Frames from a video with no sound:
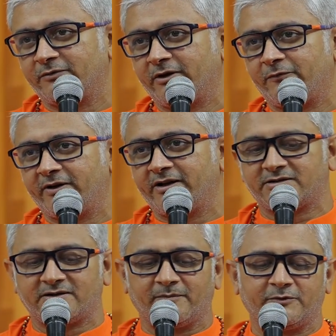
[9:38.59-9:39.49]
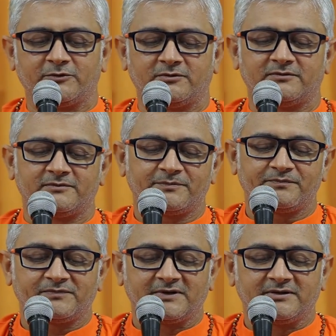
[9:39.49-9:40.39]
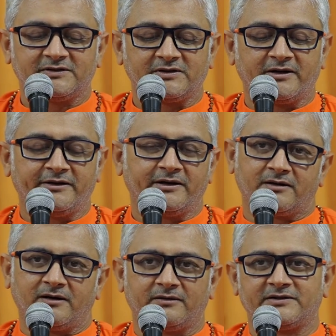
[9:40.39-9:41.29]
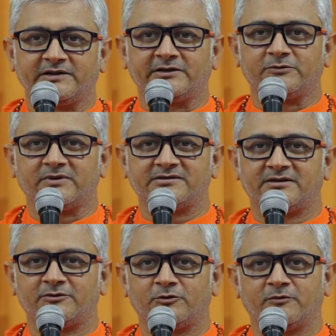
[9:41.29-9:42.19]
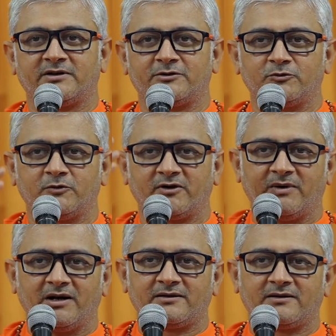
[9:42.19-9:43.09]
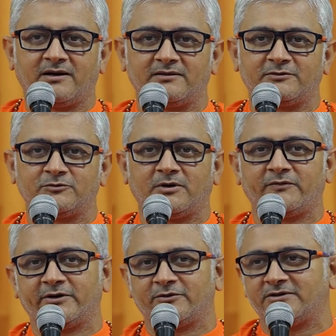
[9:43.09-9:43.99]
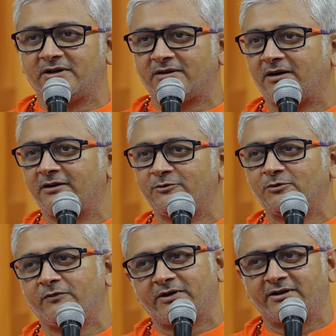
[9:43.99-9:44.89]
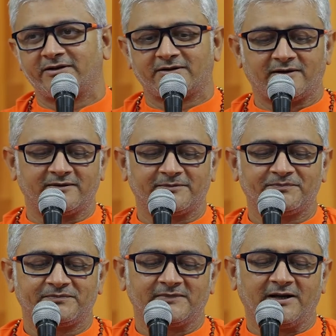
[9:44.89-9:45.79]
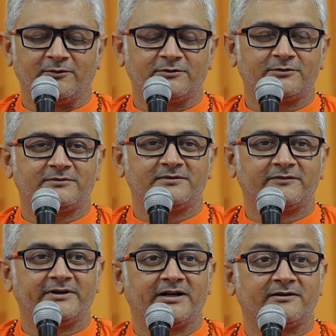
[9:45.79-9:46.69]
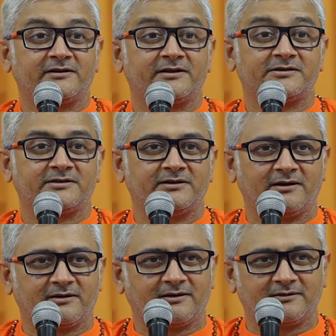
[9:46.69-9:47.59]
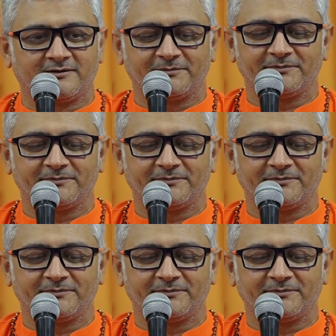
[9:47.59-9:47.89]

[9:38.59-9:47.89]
We have finished up to this Aranya Kand, 6 questions over. 2 of Bal Kand, 2 of Ayodhya Kand, 2 of Aranya Kand. Now we enter Kishkindha Kand.